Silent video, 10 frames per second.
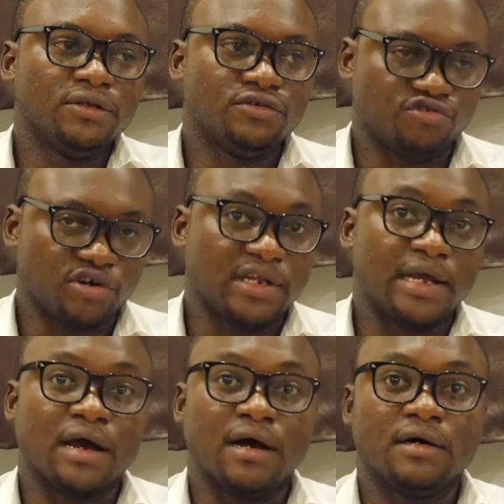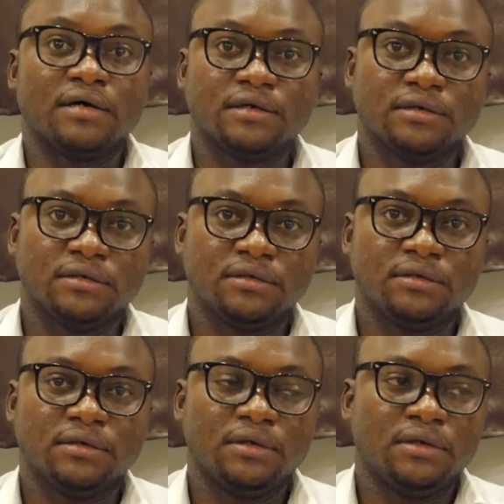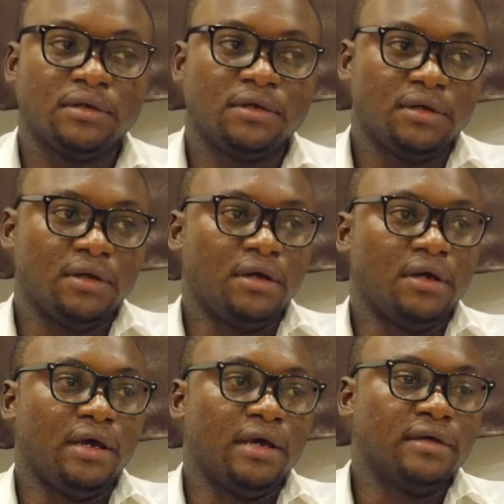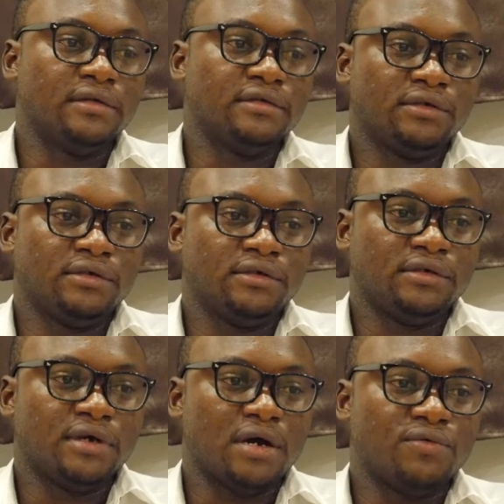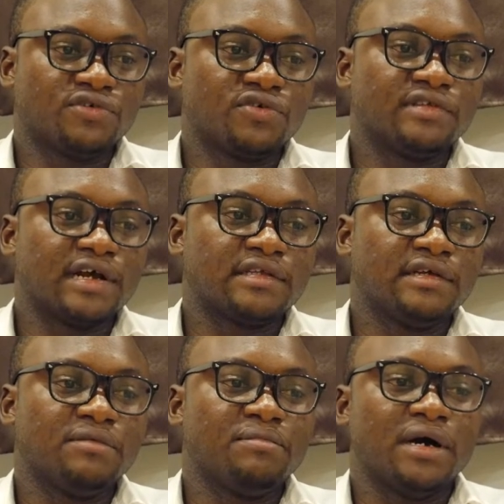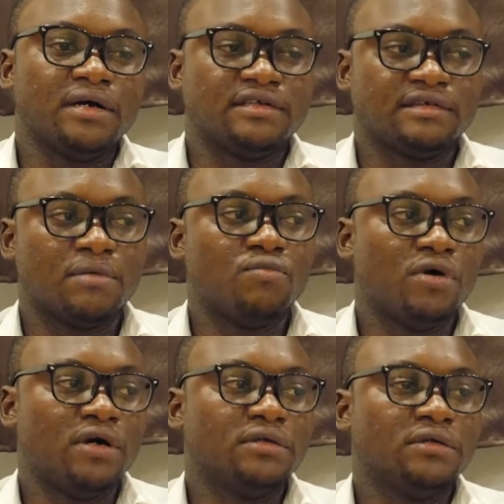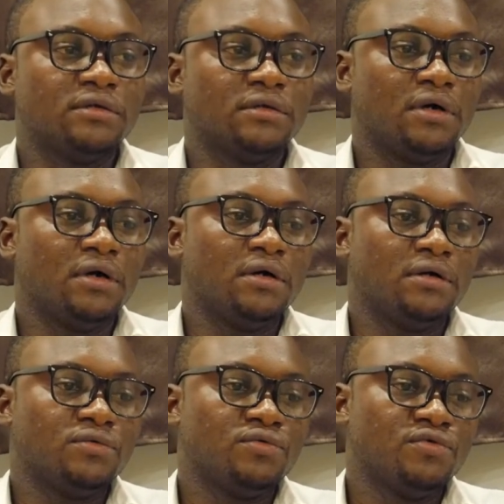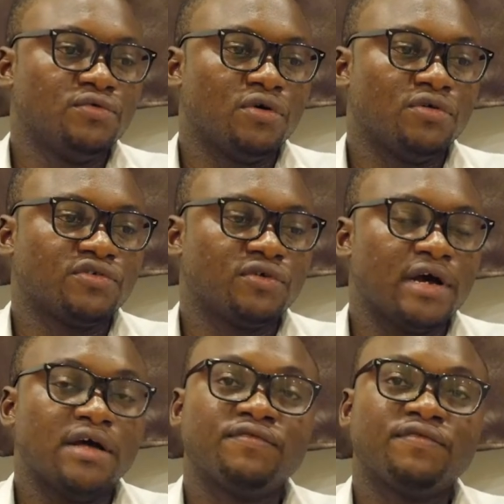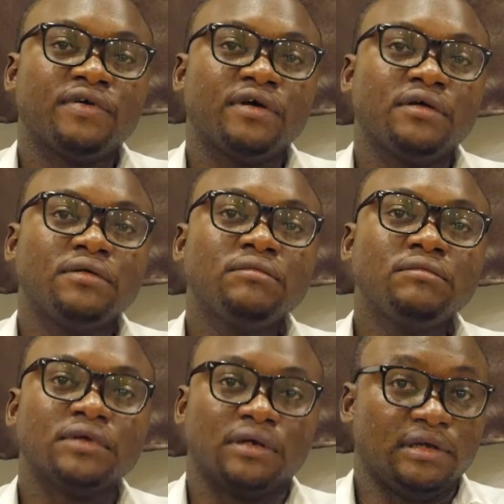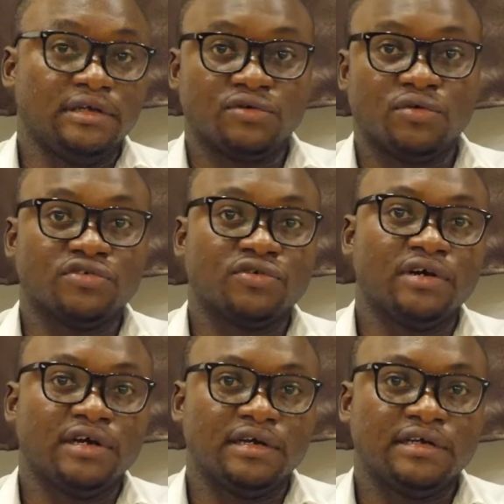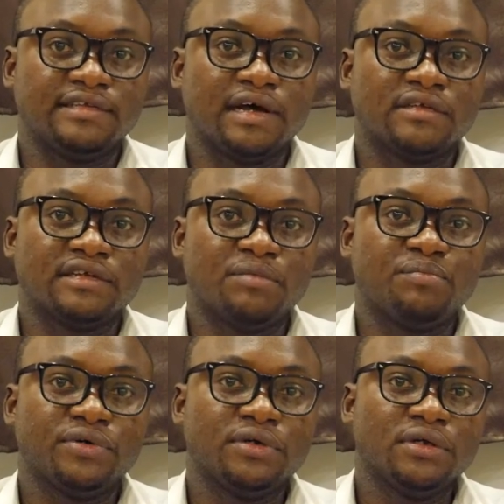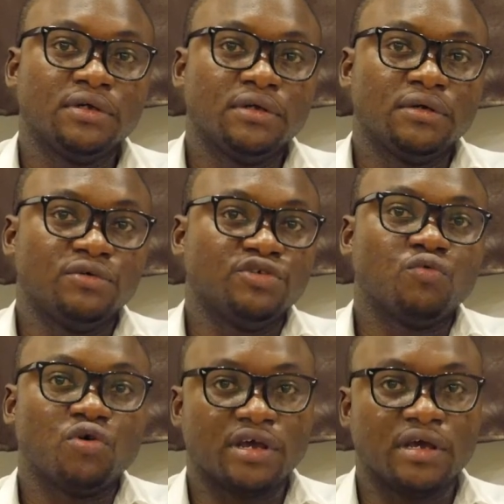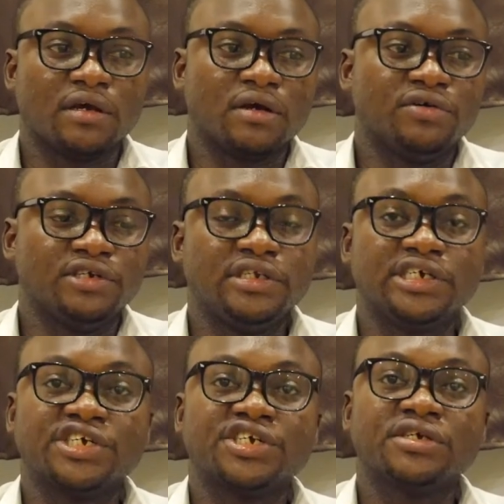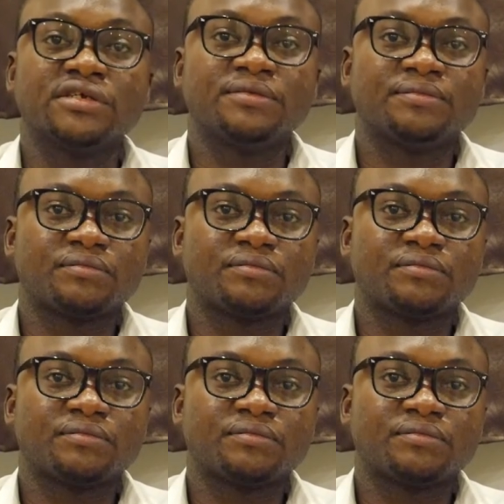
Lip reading: To track the car, and I was contacted by someone who also have is also a startup who is working on education.